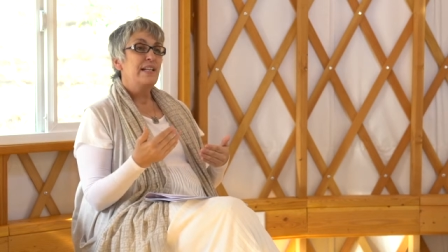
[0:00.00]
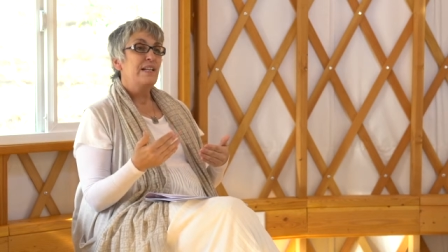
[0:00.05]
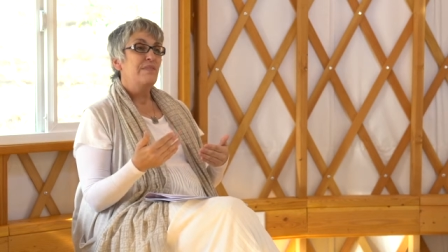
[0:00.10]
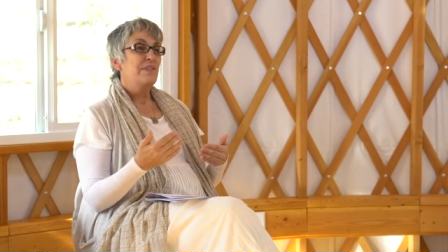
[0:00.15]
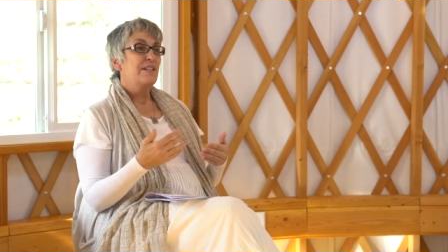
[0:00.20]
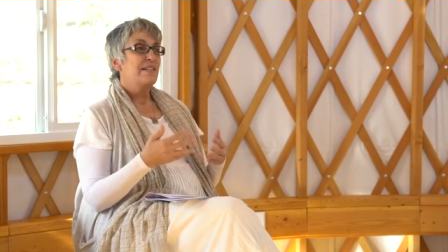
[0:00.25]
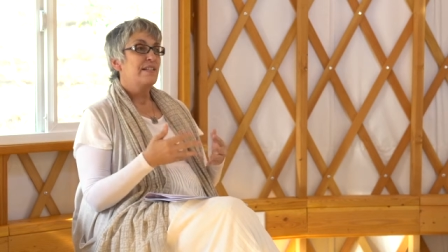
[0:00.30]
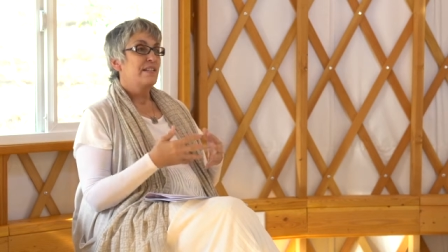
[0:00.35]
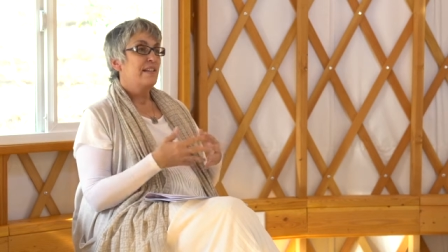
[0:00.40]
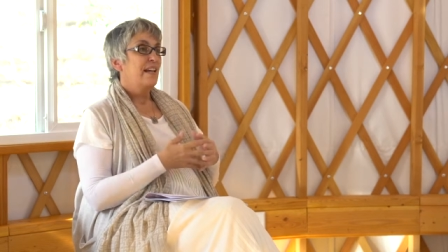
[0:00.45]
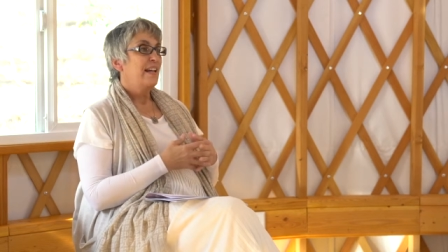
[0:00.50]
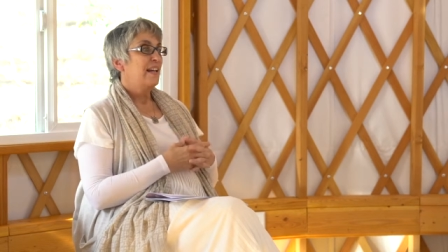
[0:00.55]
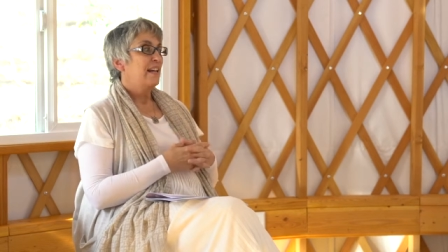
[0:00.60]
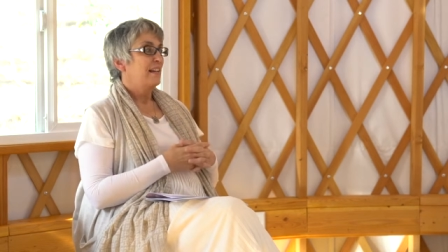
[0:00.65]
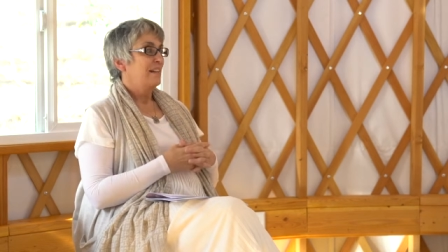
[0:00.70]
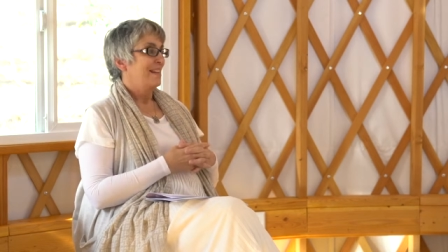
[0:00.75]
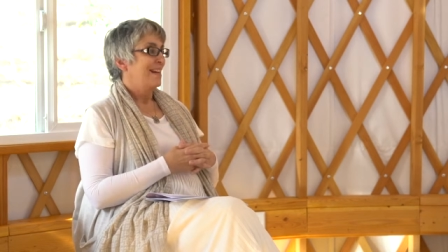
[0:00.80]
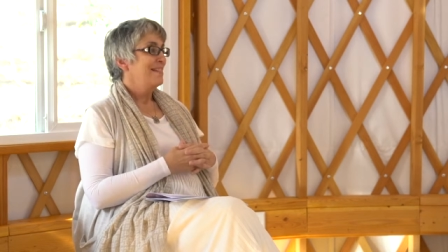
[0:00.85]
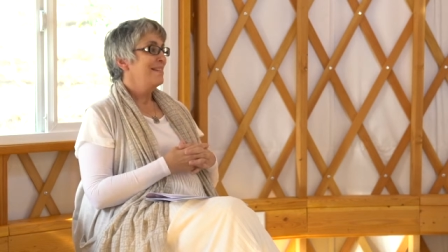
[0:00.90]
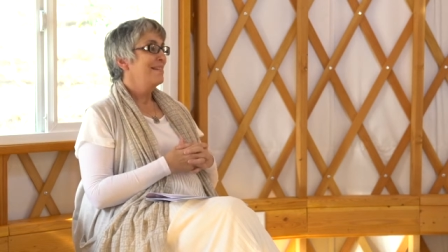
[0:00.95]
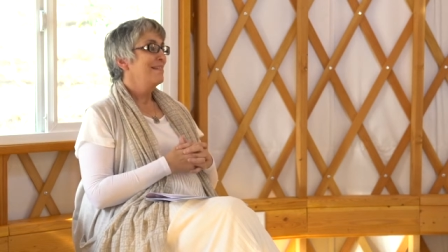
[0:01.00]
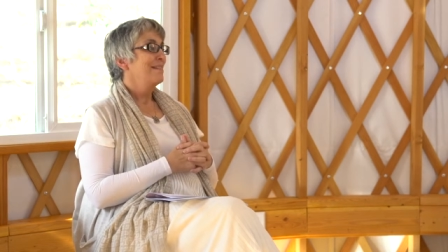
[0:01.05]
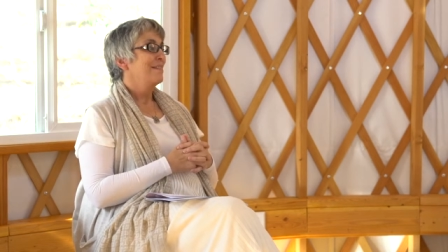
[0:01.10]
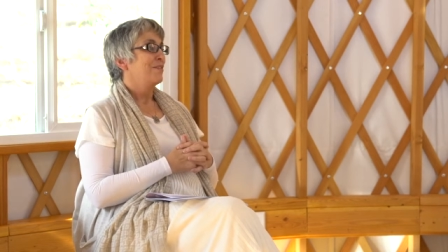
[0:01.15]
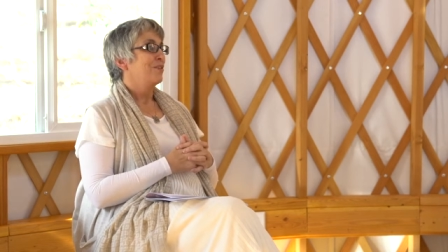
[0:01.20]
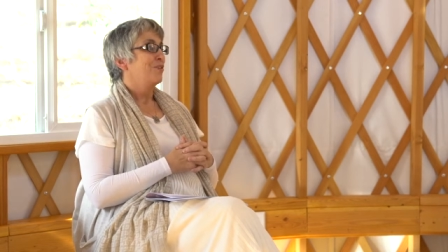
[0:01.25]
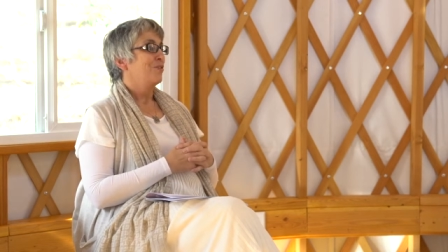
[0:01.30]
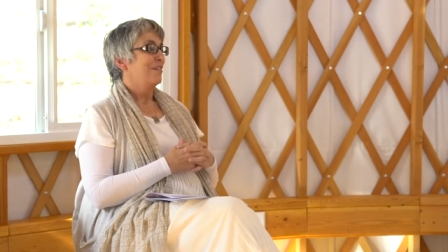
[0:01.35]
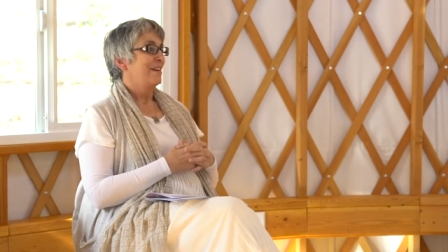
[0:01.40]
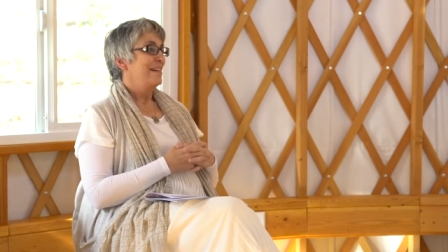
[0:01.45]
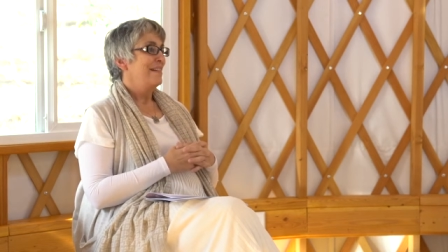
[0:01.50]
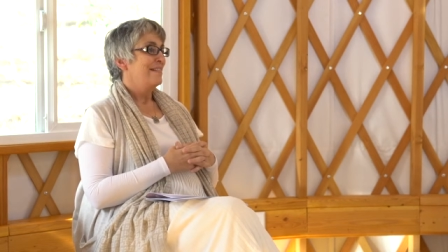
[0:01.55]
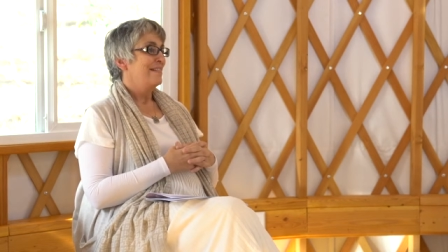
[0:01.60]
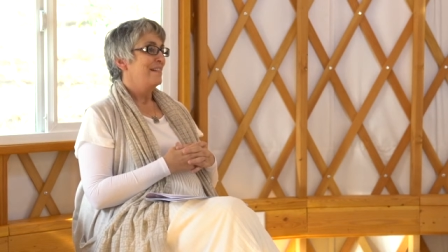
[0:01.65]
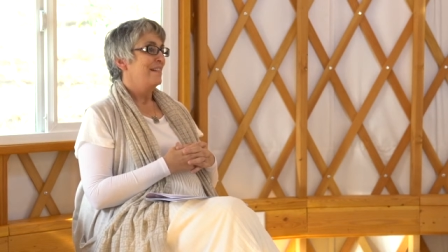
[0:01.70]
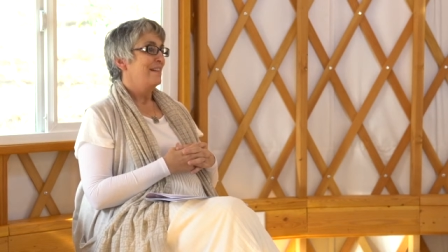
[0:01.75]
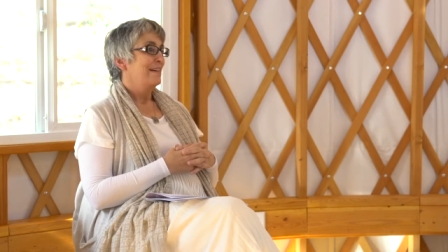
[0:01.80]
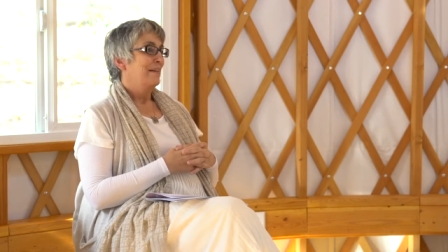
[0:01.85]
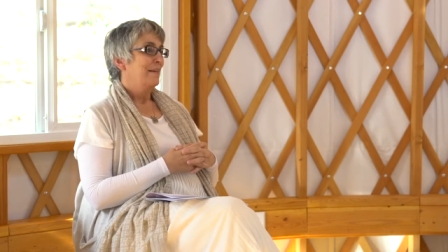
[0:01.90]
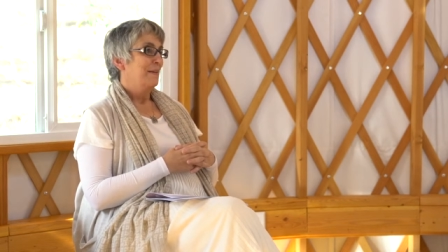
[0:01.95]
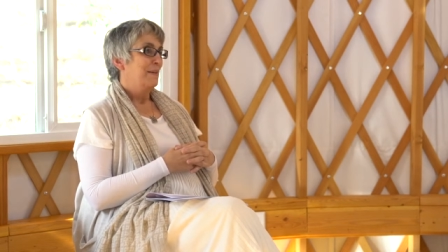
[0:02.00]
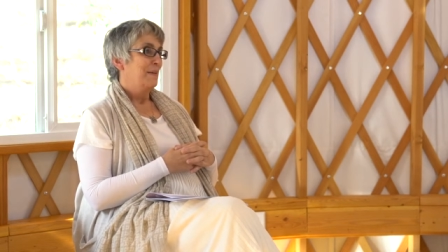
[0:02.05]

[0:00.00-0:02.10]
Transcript: even say, that's a little crazy.